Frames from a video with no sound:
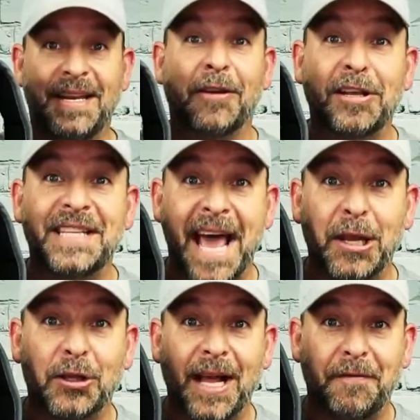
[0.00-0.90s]
Now doesn't that
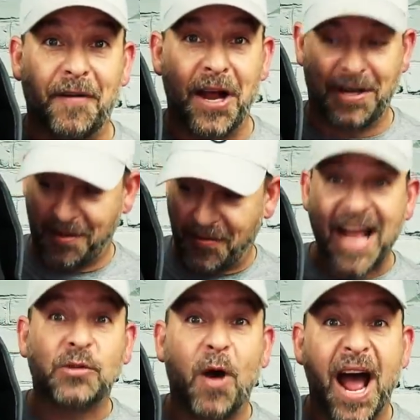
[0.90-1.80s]
look like fun?
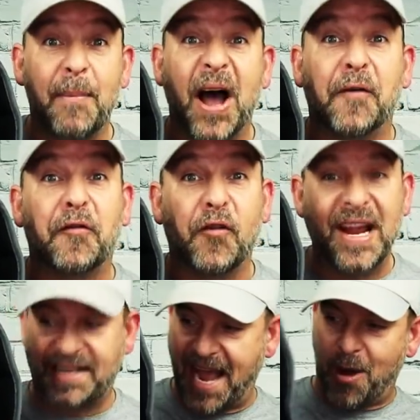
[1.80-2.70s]
That's why I about
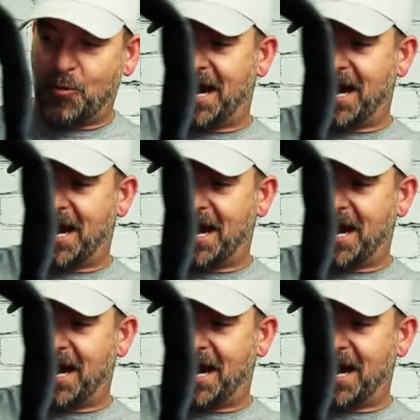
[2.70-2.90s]
freaked out